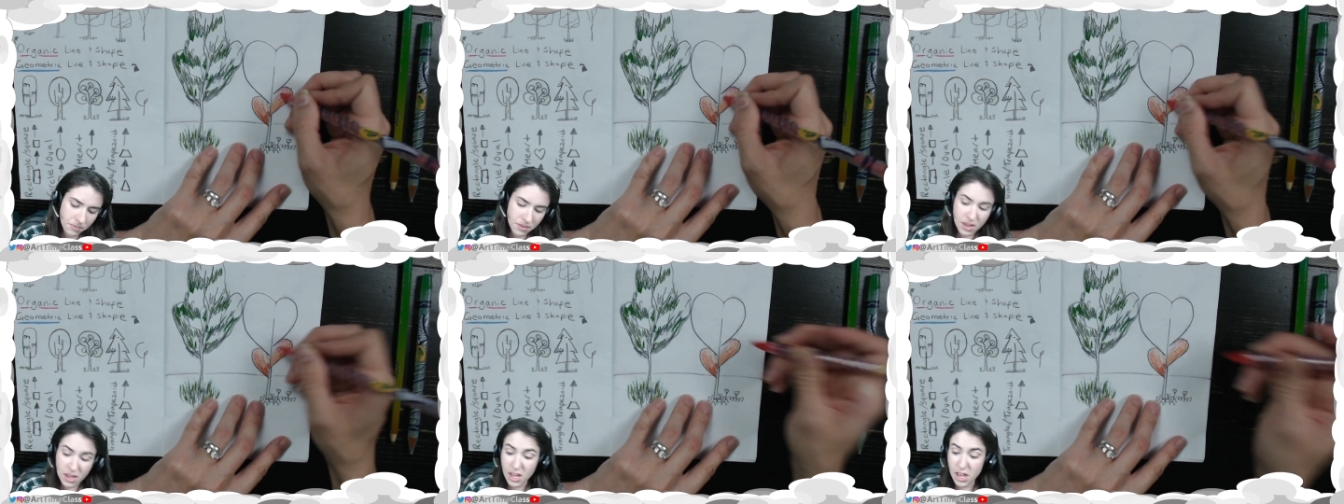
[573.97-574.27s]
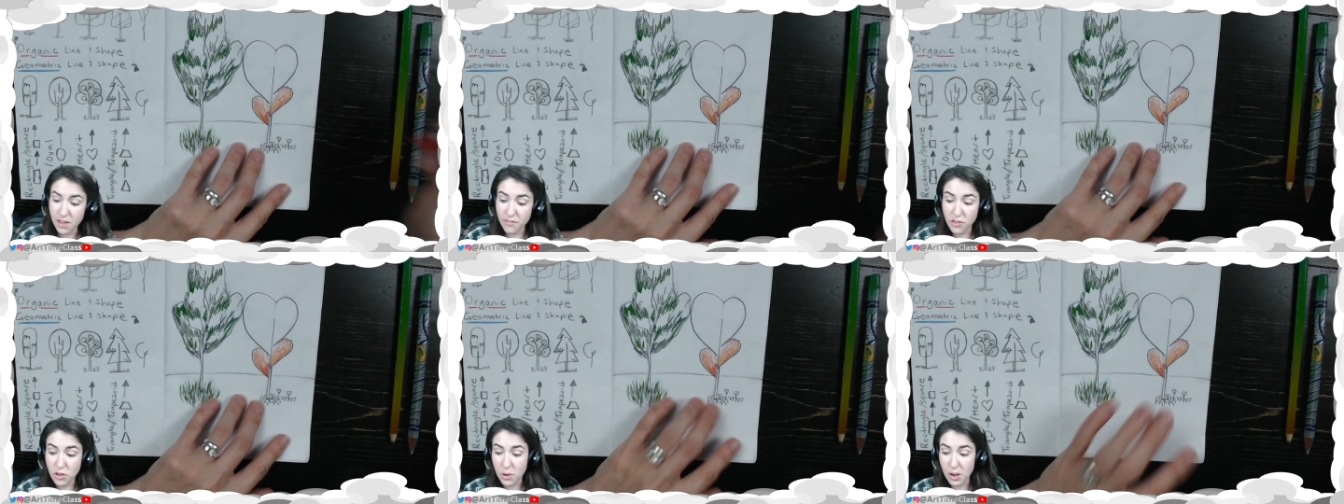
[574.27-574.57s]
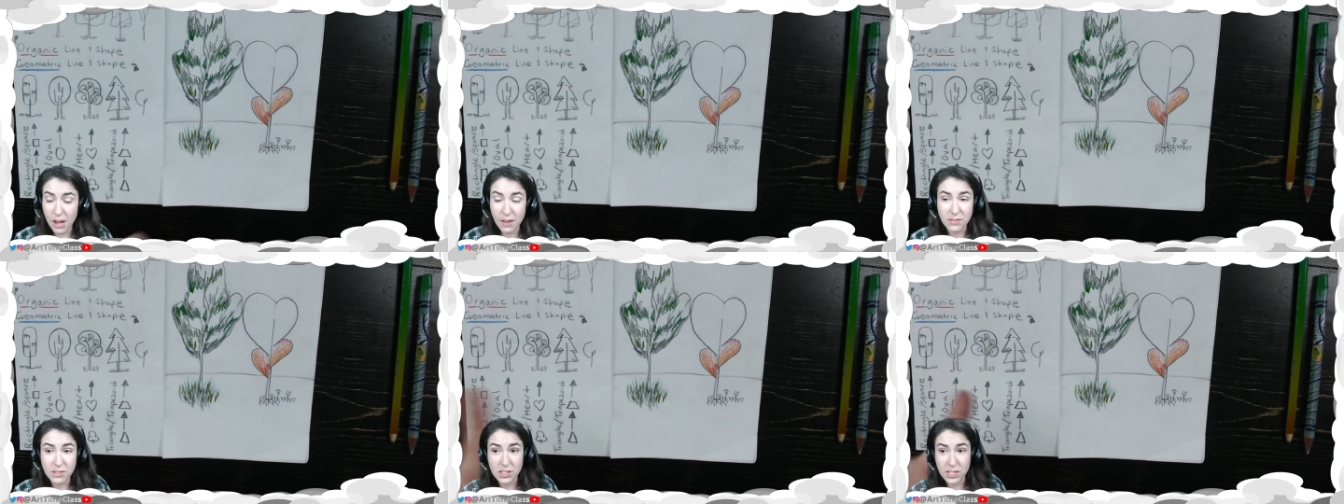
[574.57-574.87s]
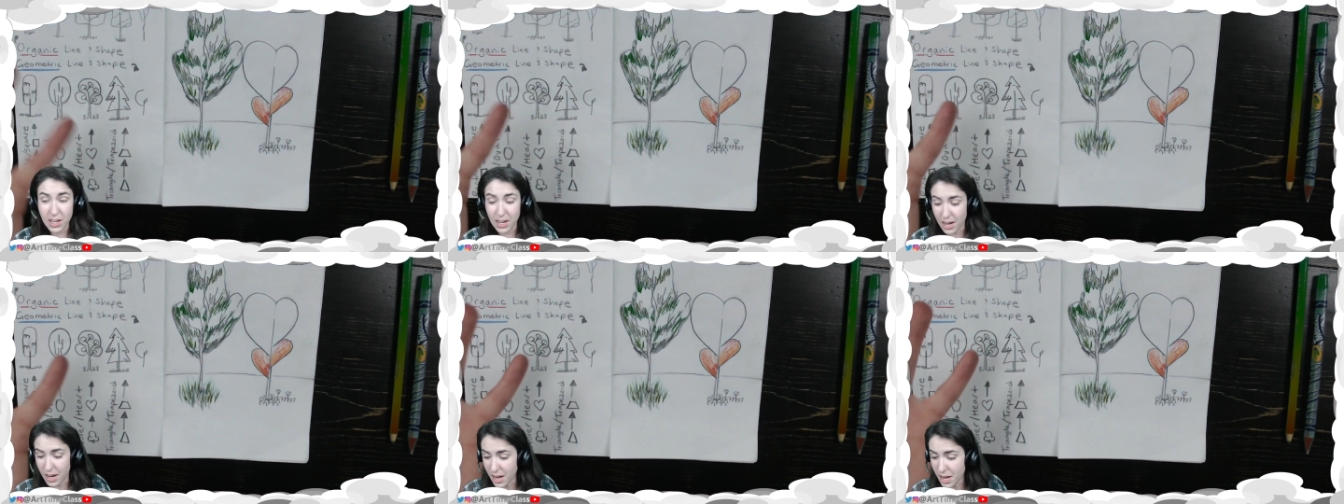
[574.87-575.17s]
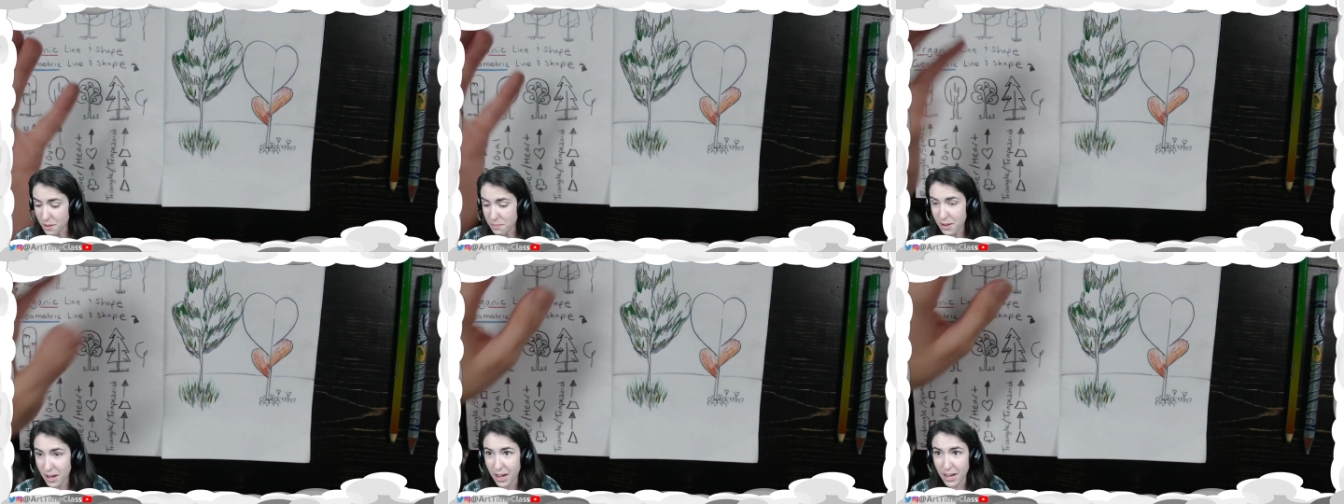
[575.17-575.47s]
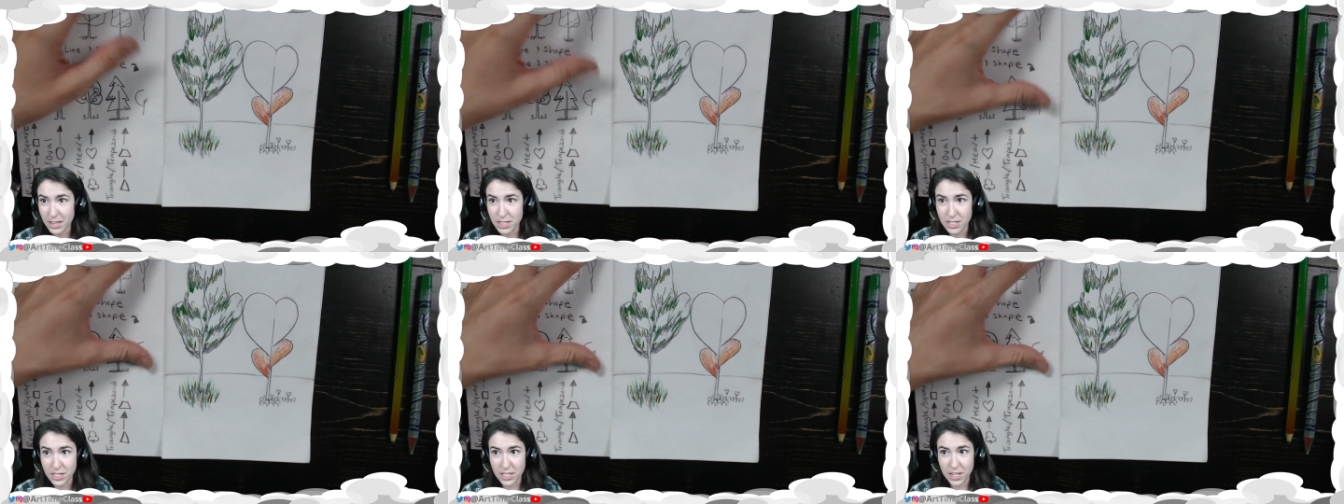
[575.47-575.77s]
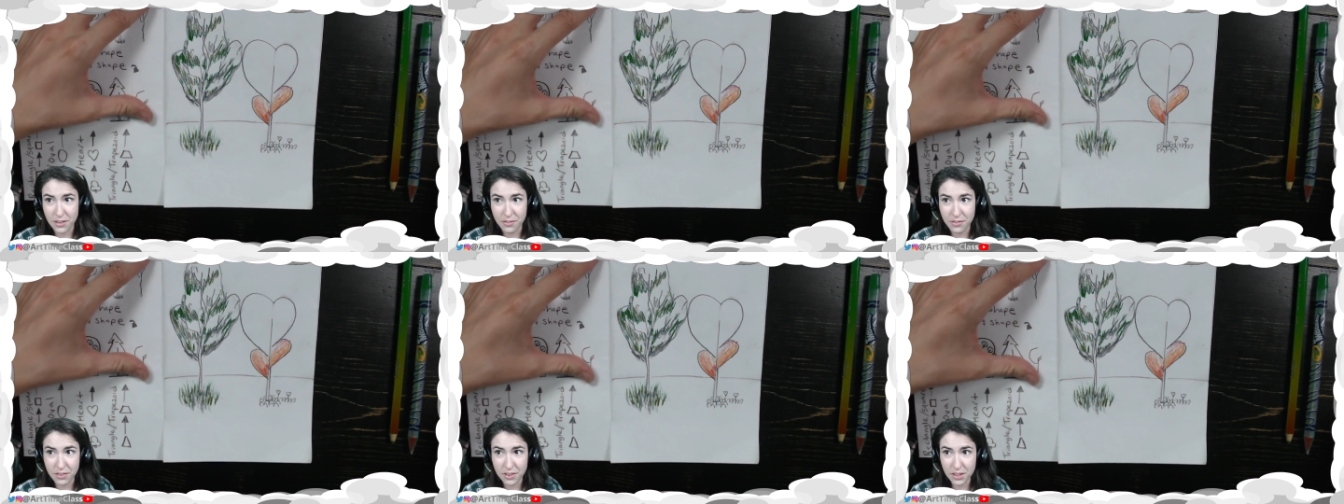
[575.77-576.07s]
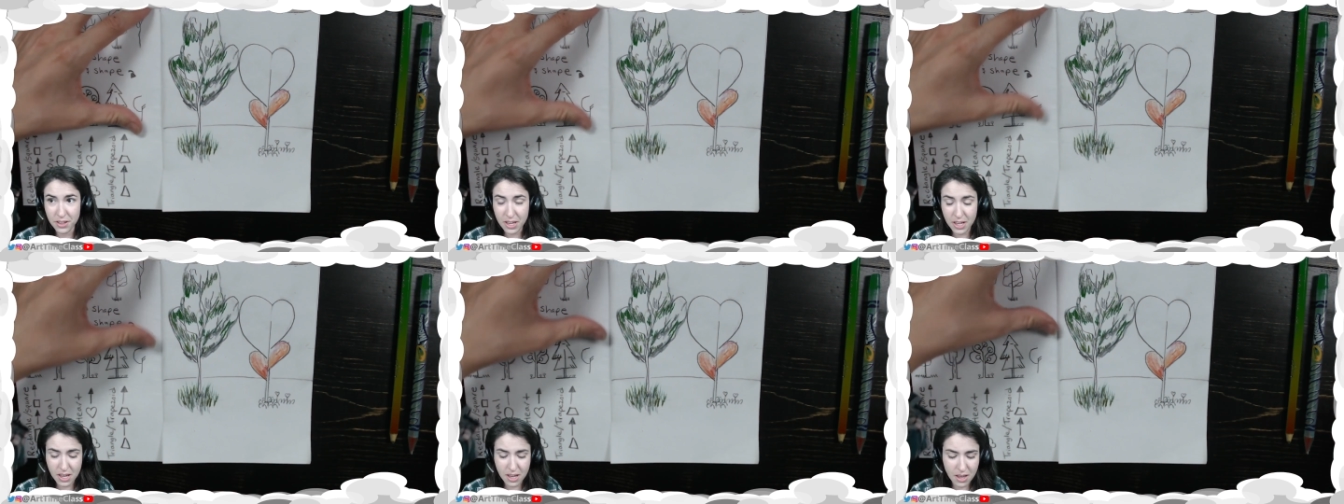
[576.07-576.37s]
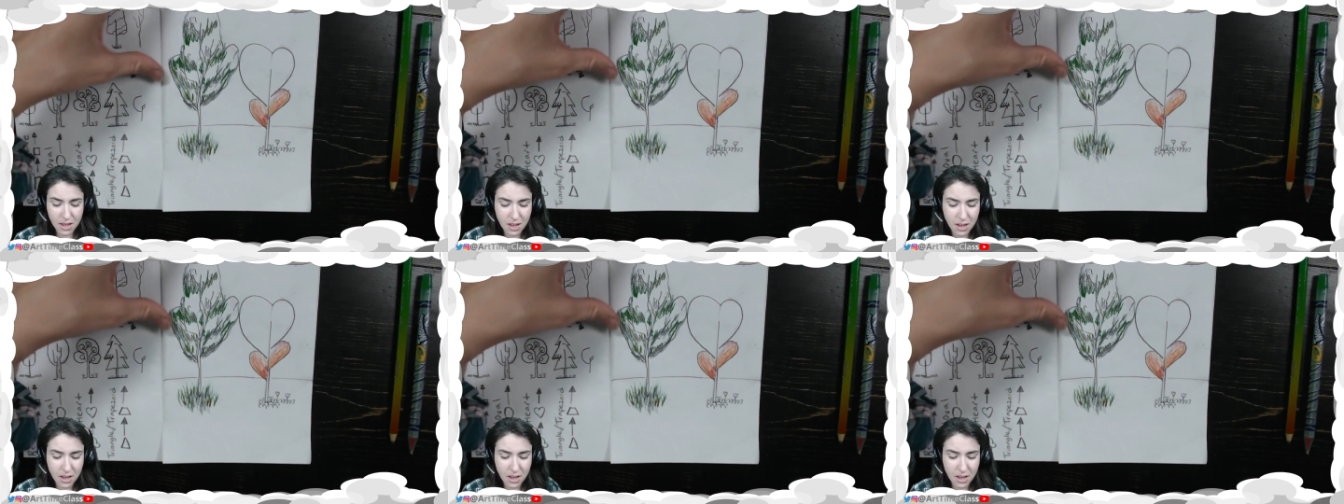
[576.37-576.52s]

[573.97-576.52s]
If you have time, I definitely